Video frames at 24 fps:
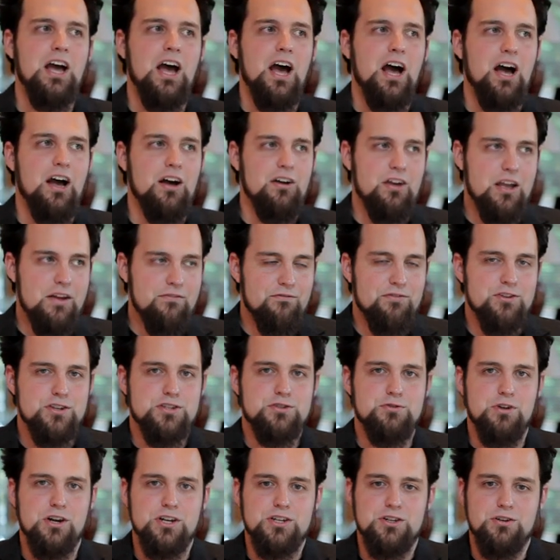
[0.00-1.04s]
Uh,
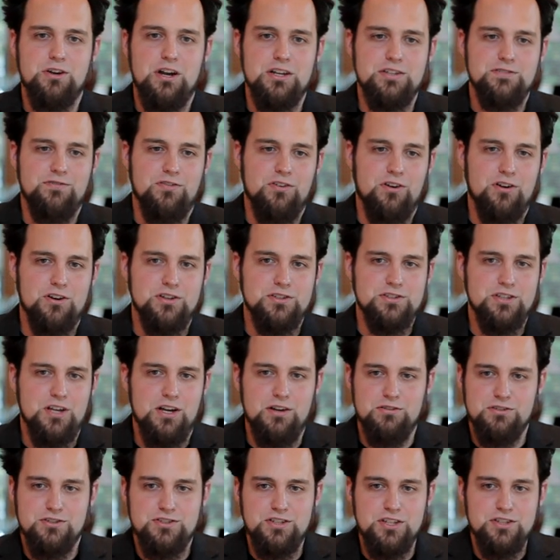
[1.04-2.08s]
infrastructure as far as
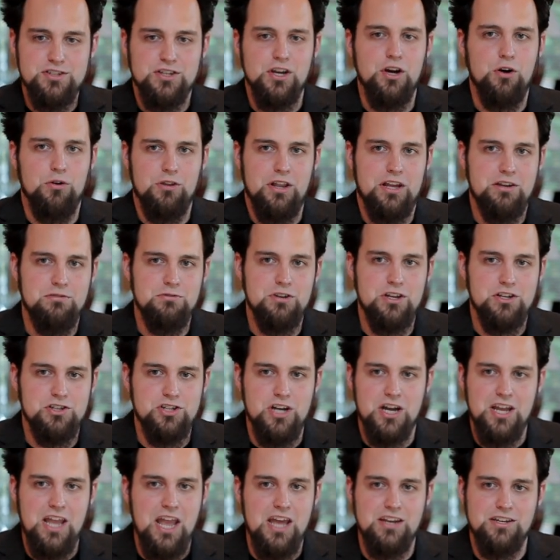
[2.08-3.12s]
uh, Cisco, like
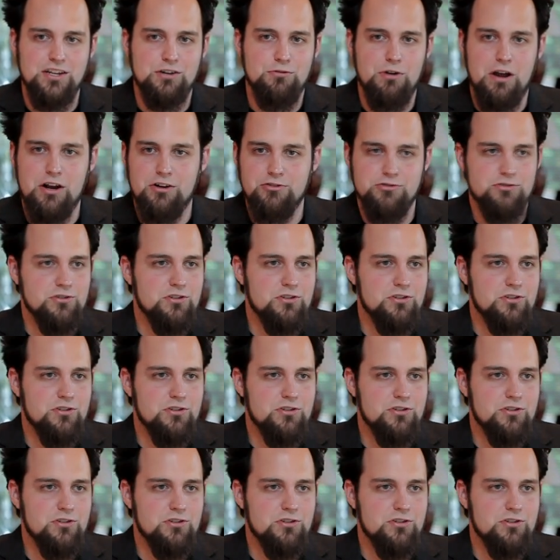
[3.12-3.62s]
gigantic routers.